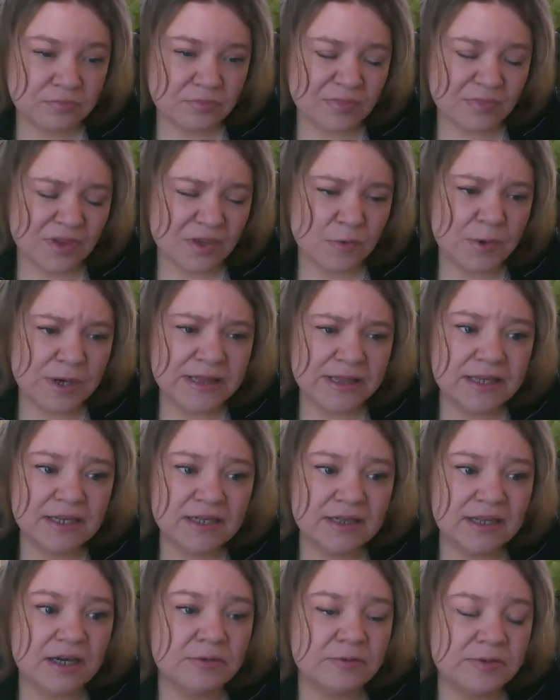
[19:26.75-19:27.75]
One thing
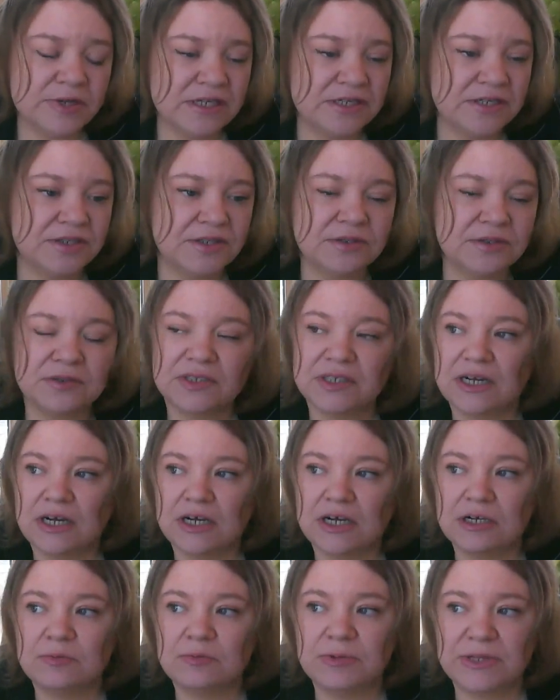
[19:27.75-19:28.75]
that we do to
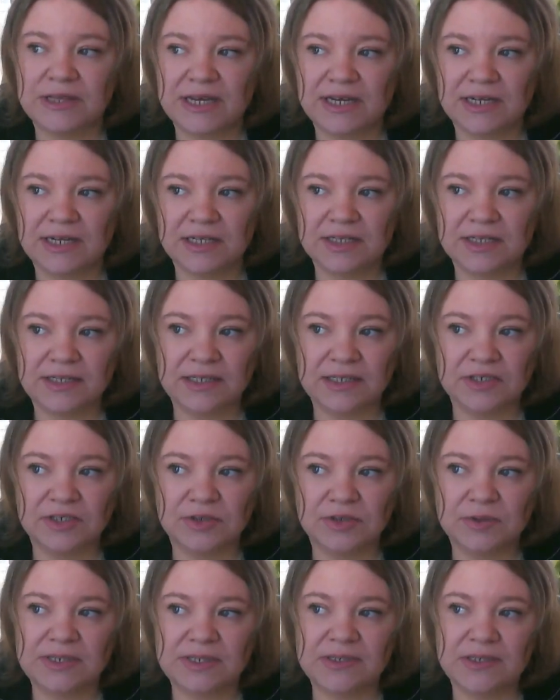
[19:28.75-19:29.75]
help with that
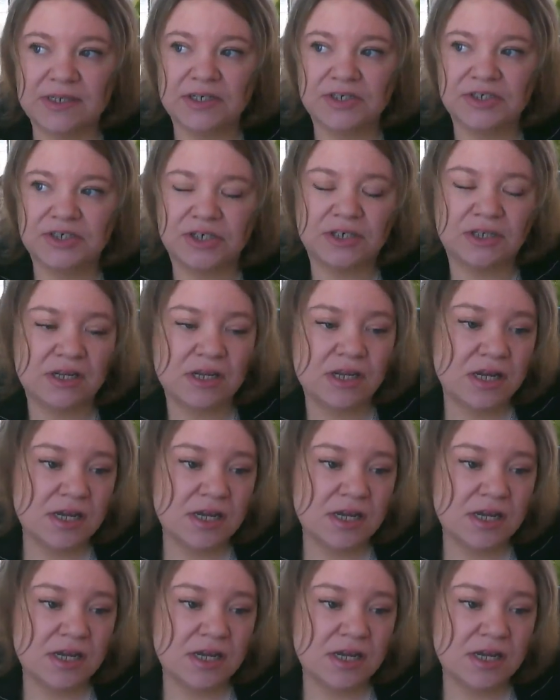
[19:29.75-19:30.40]
contextualization